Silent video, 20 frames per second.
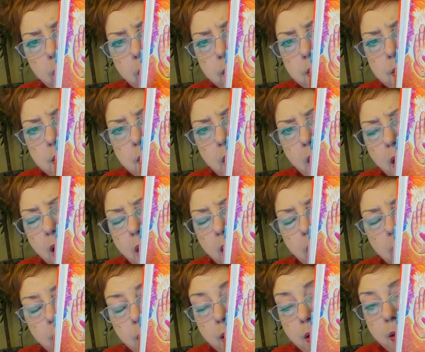It's,
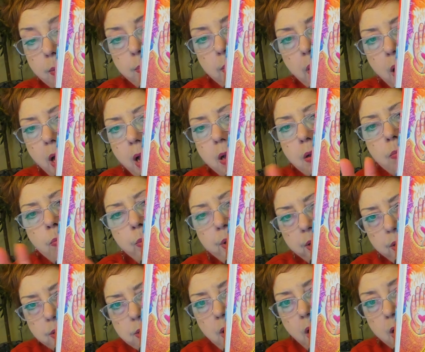we
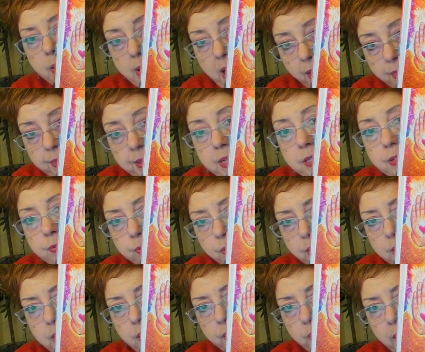could talk about this for
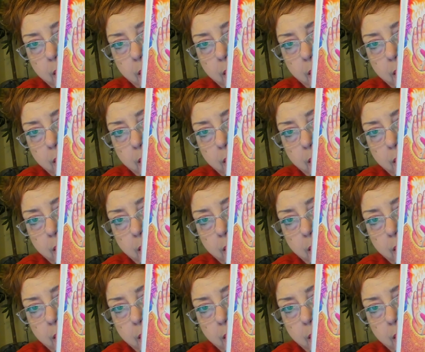another